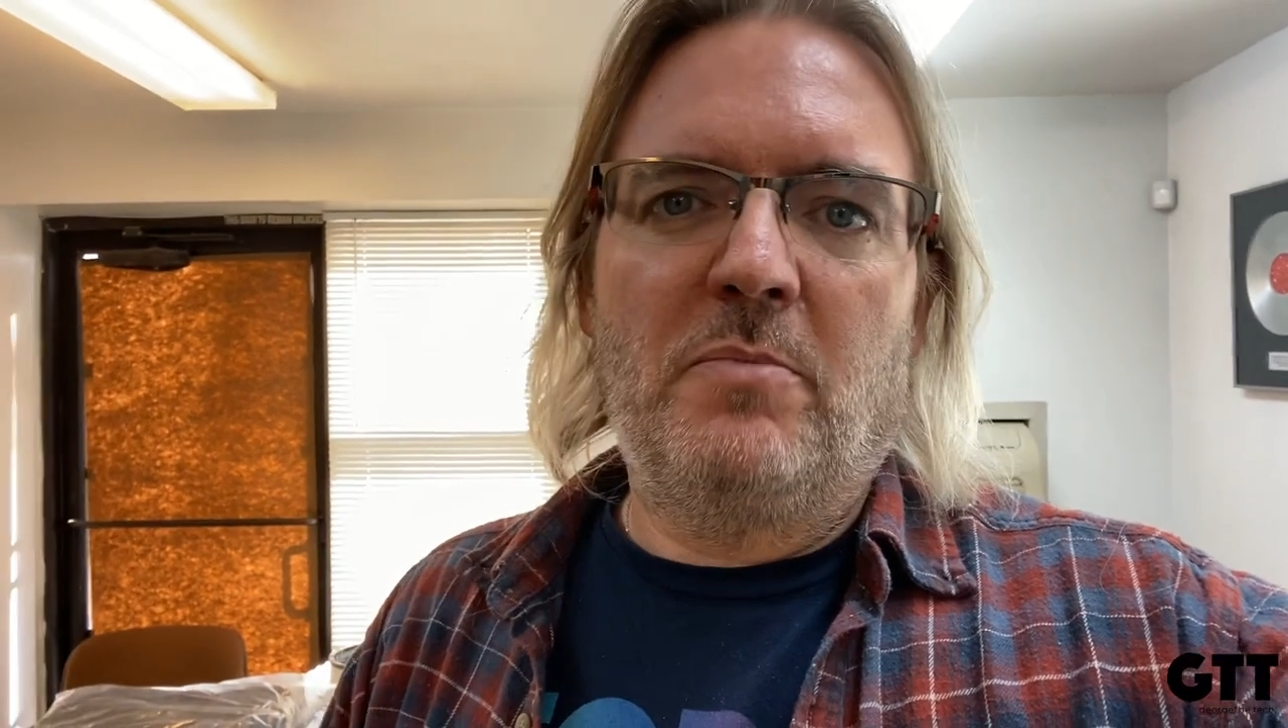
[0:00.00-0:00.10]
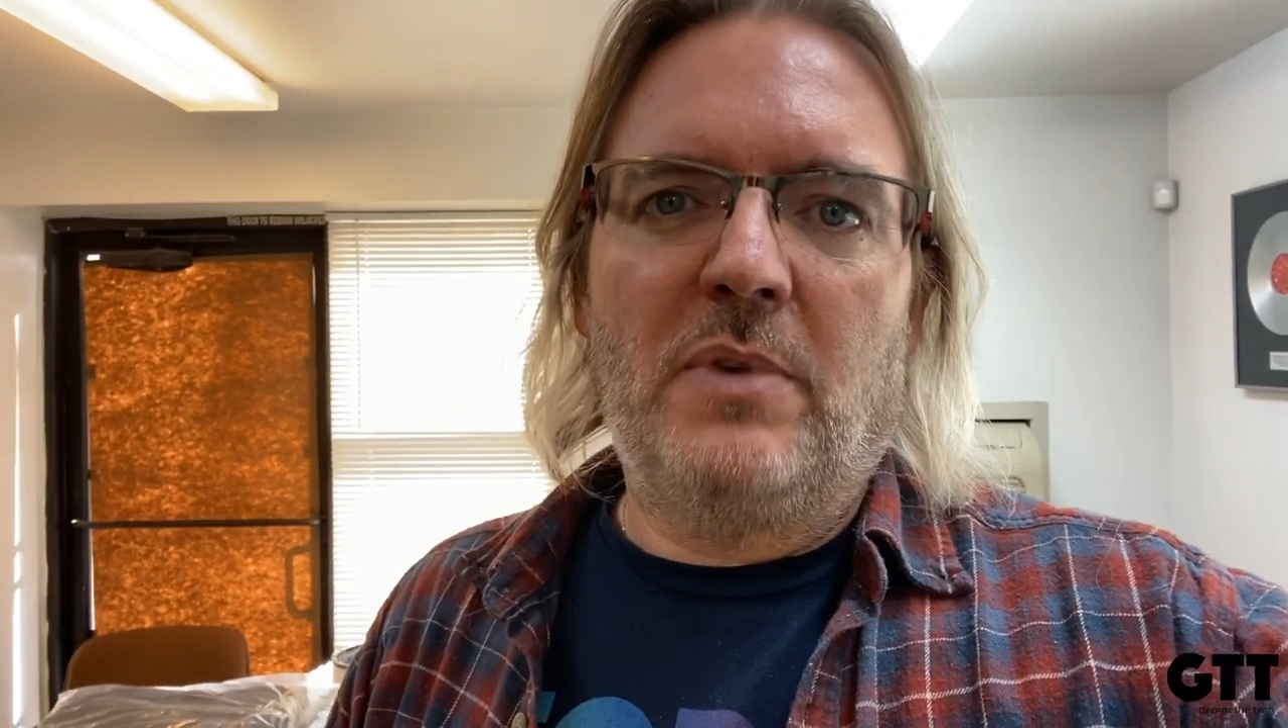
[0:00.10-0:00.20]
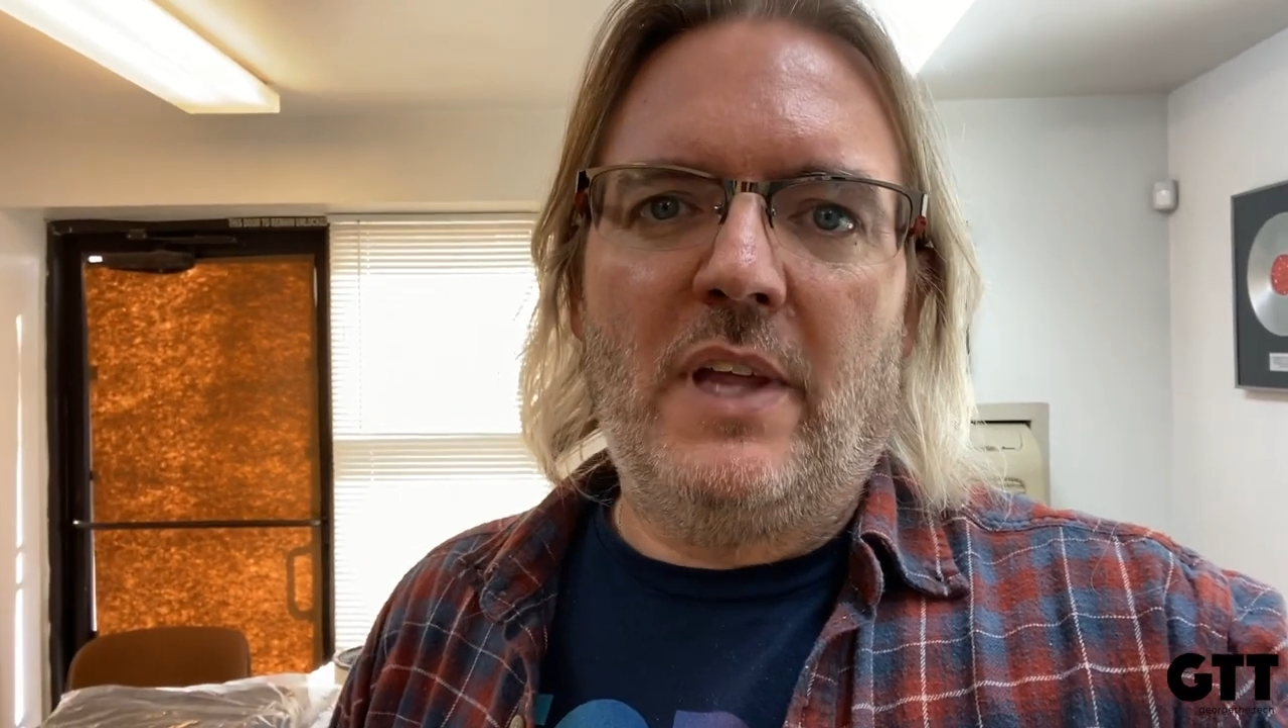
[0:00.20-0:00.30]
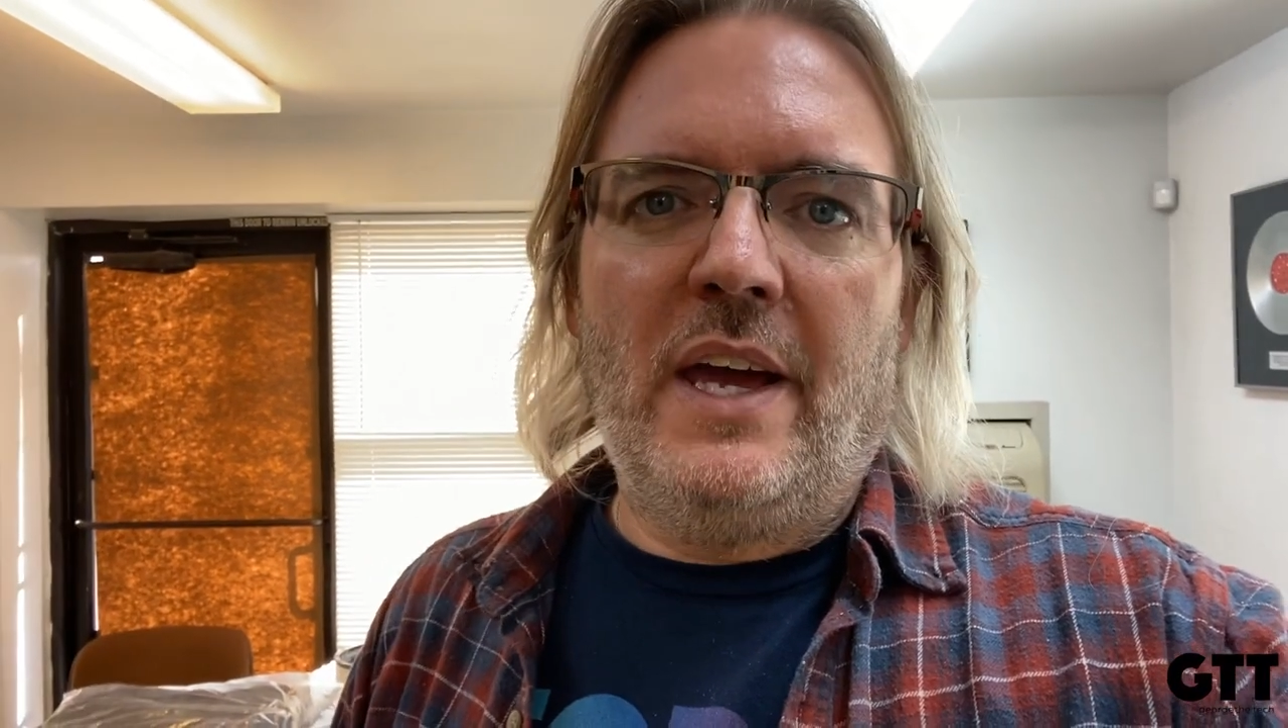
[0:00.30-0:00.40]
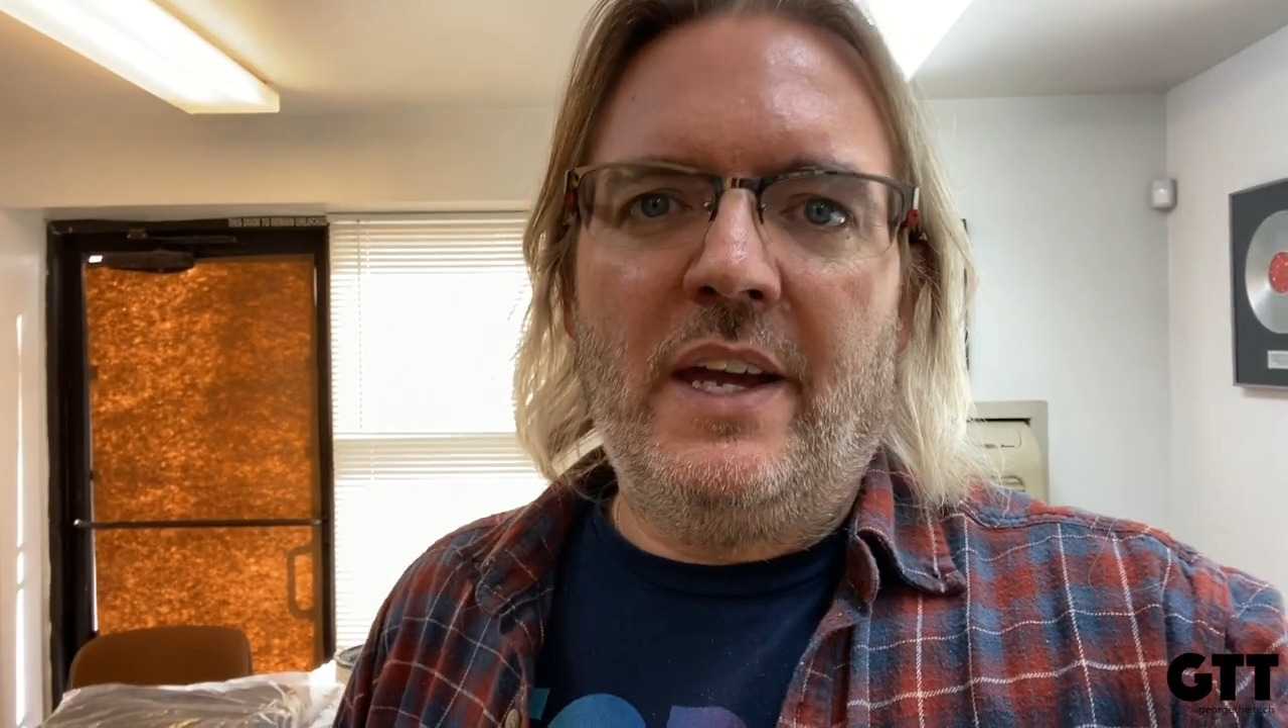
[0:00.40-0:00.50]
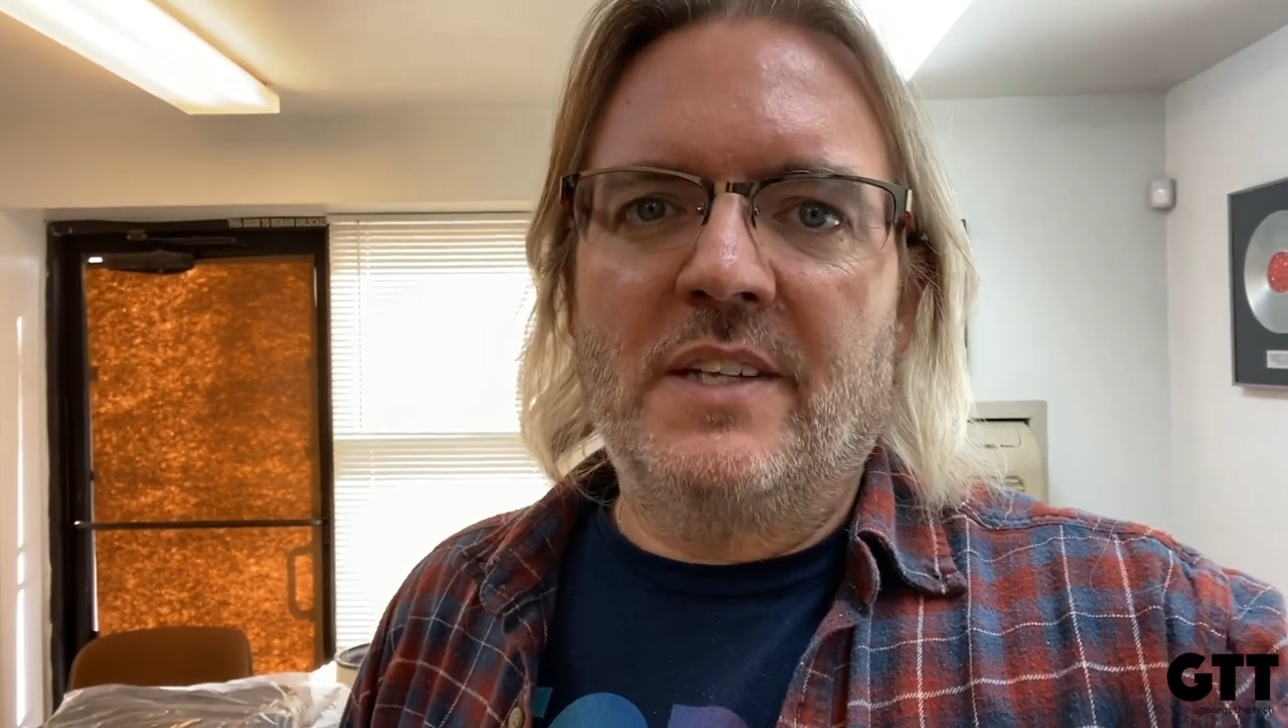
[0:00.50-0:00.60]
play